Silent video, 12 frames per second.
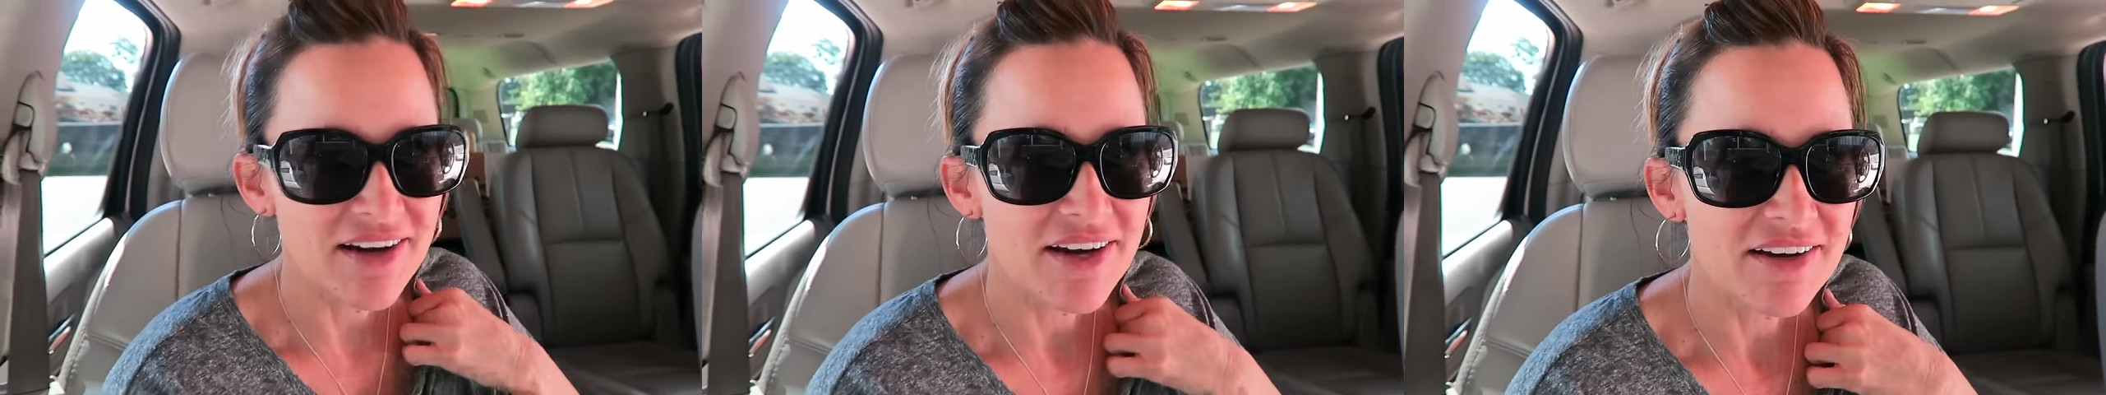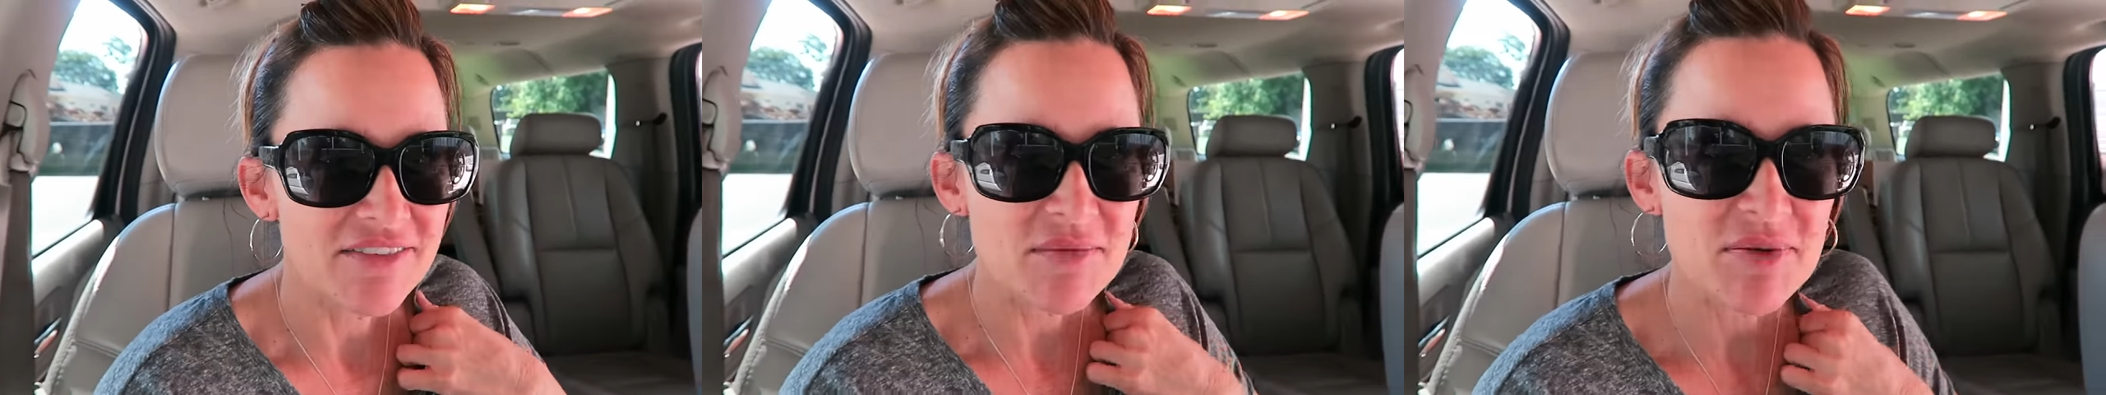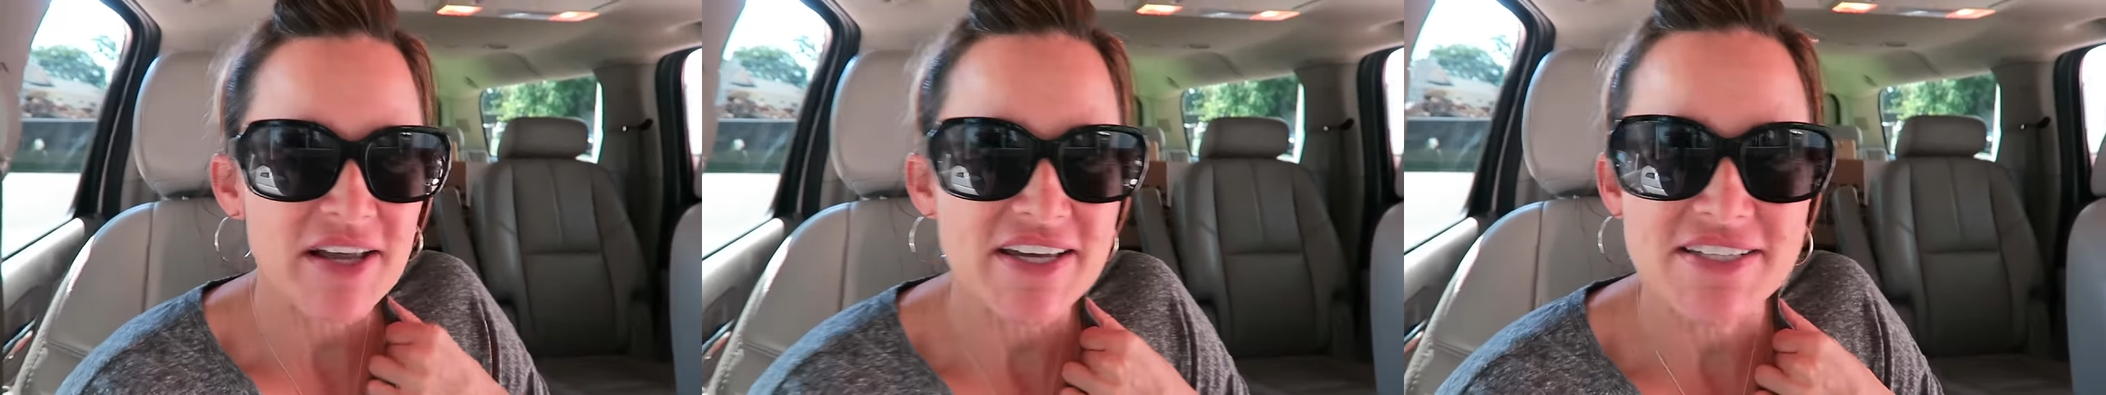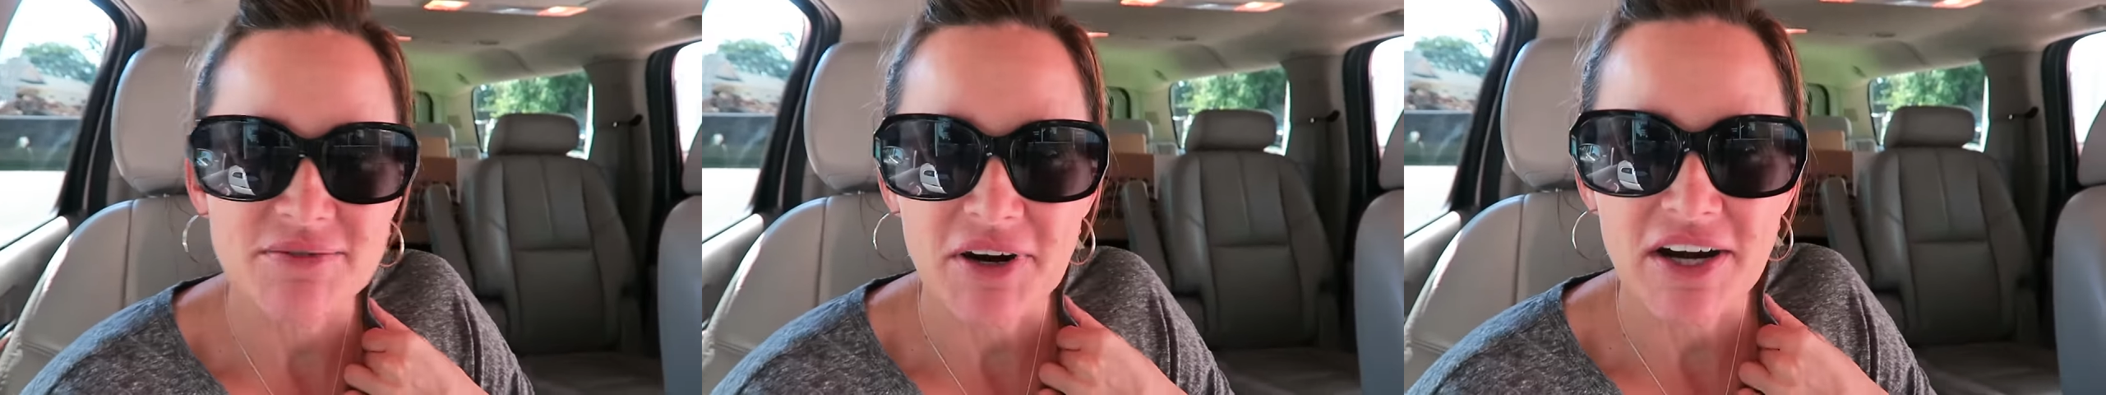of the
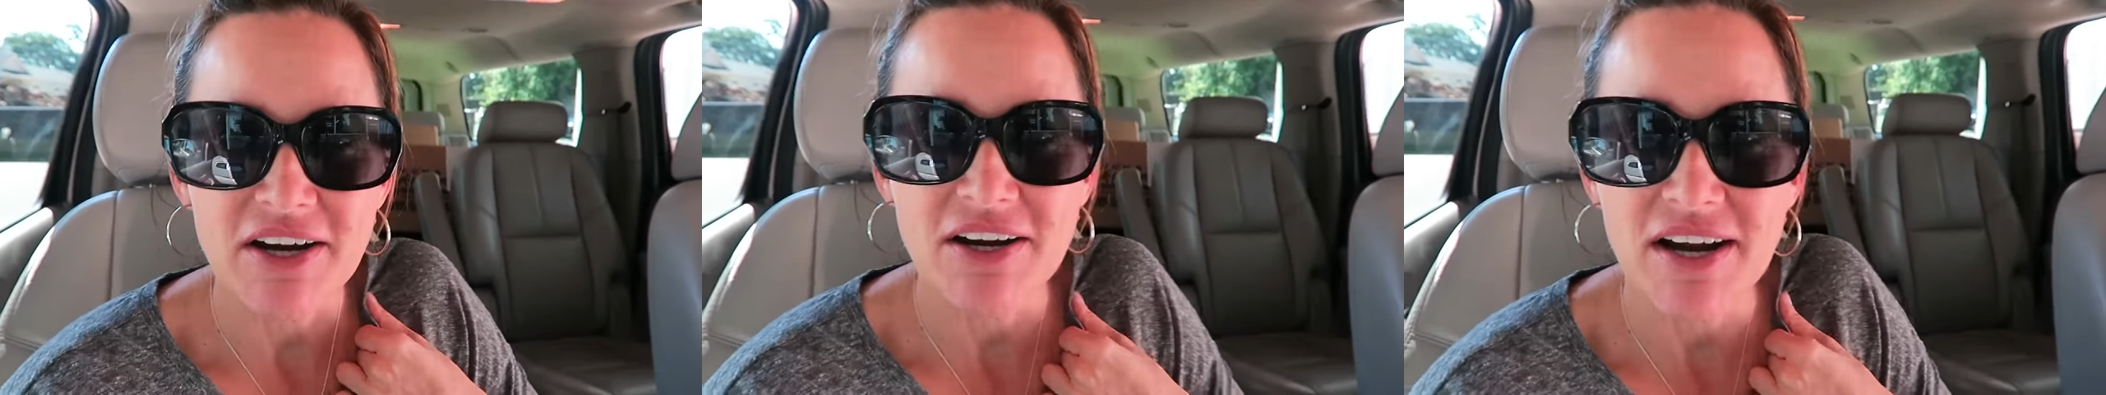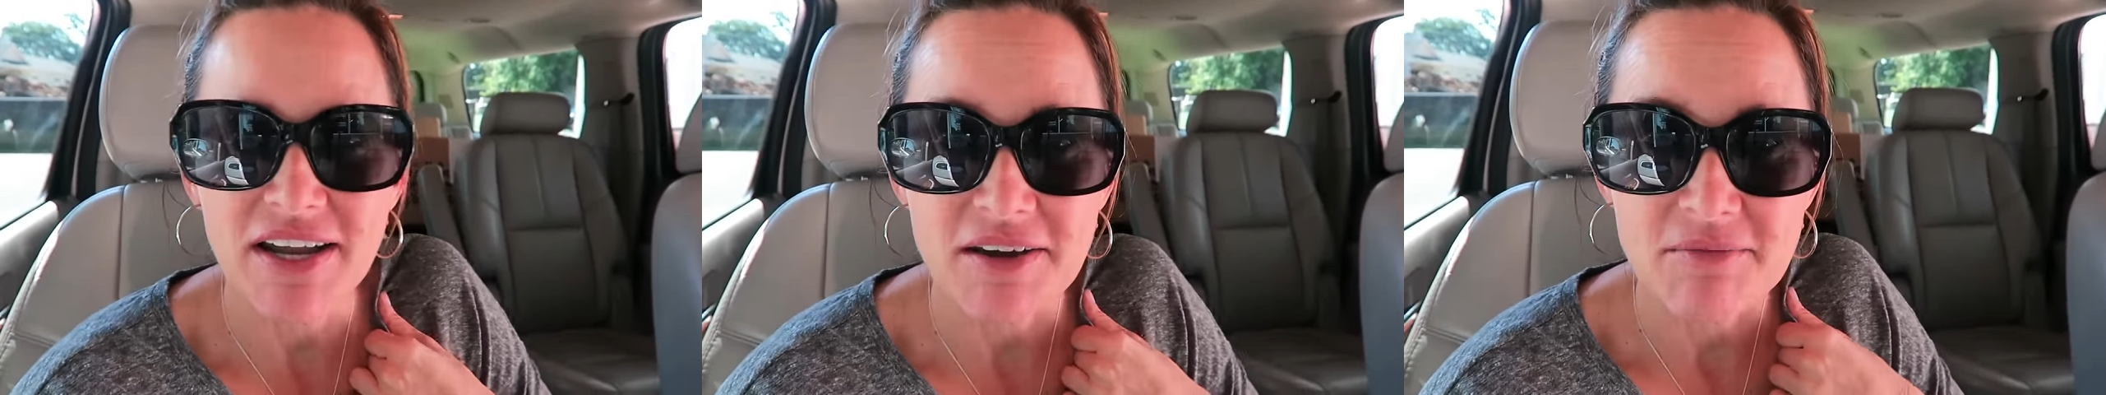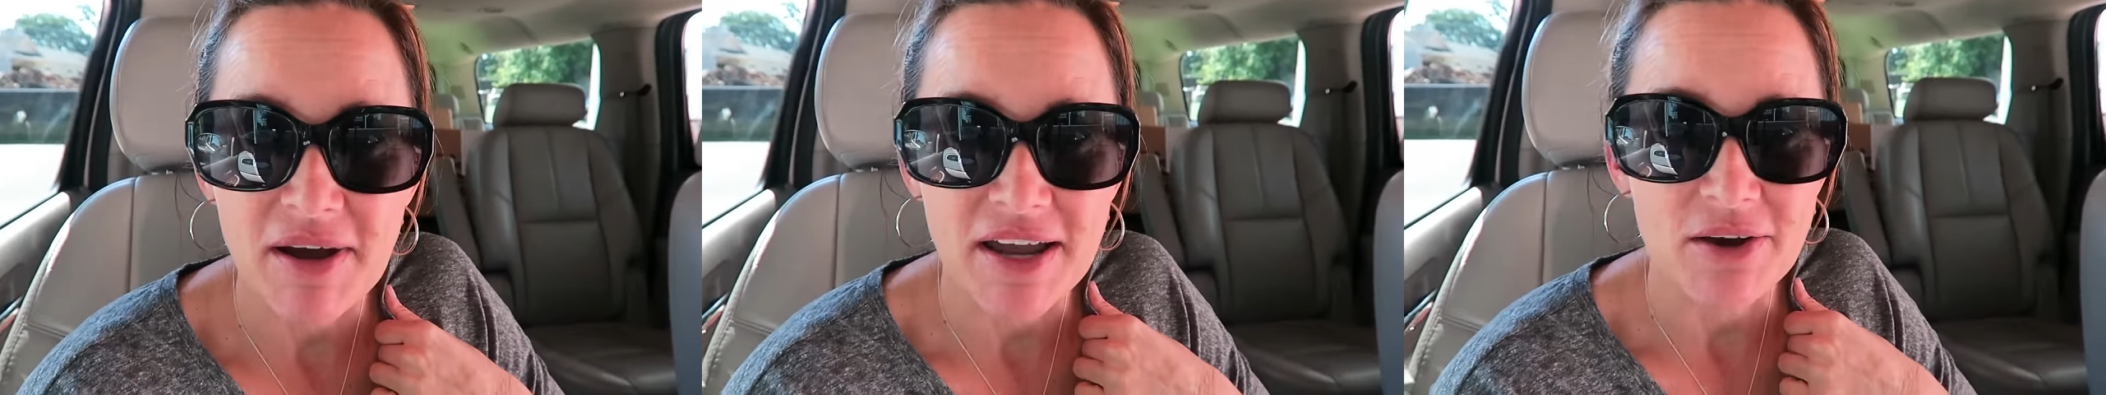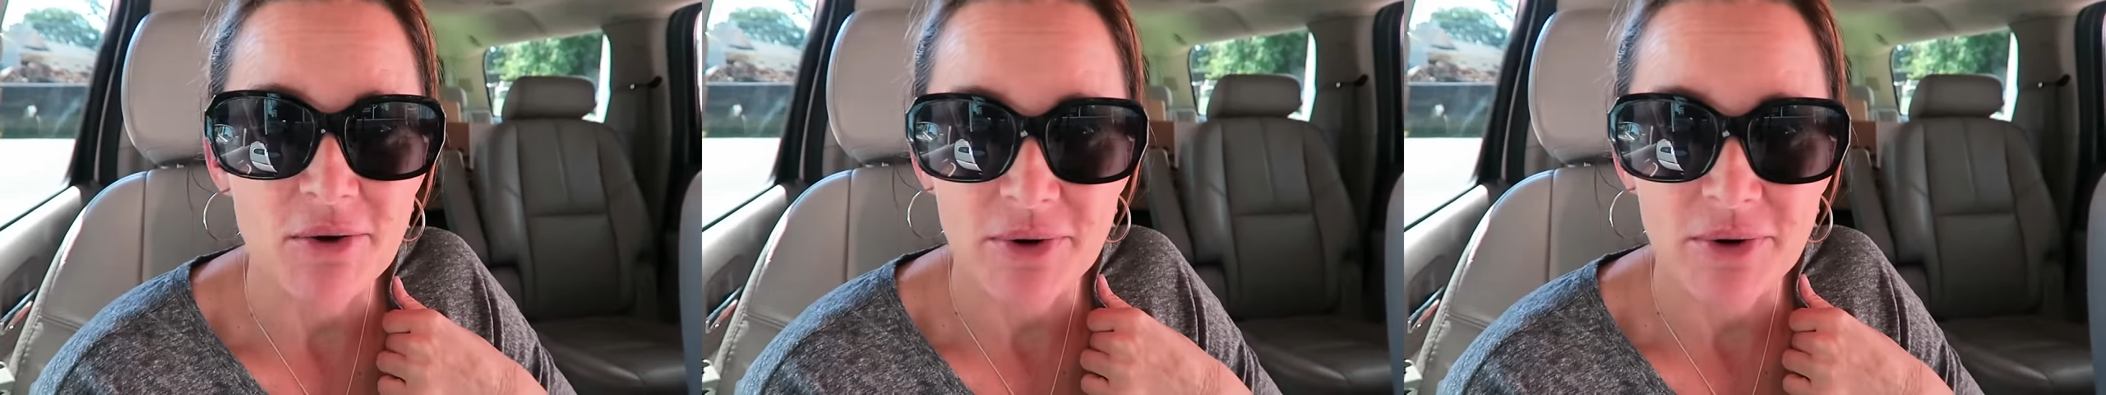place where I get my